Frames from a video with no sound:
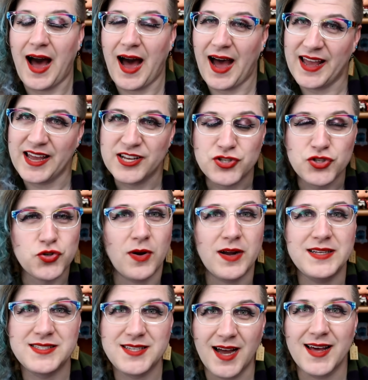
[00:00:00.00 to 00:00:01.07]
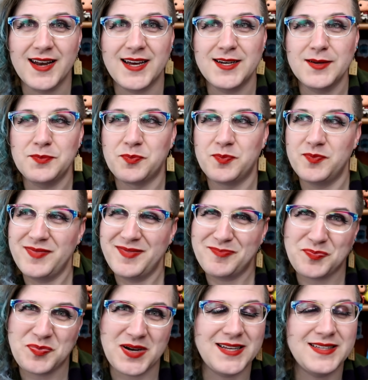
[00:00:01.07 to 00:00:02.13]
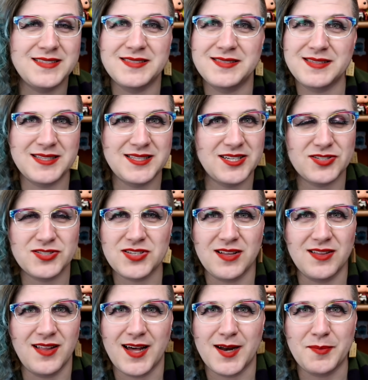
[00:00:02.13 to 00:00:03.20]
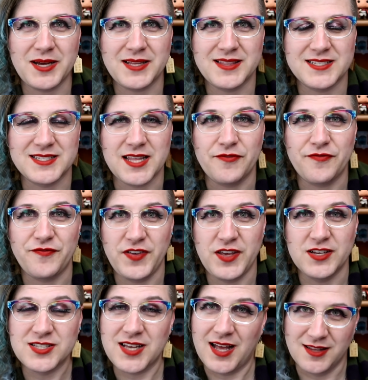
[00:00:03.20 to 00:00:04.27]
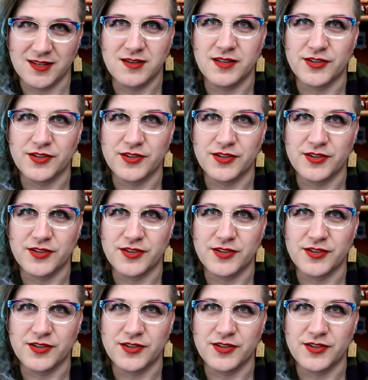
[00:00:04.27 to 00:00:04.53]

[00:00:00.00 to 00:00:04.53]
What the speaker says: I enjoy Donna, but there's a lot about this that feels a little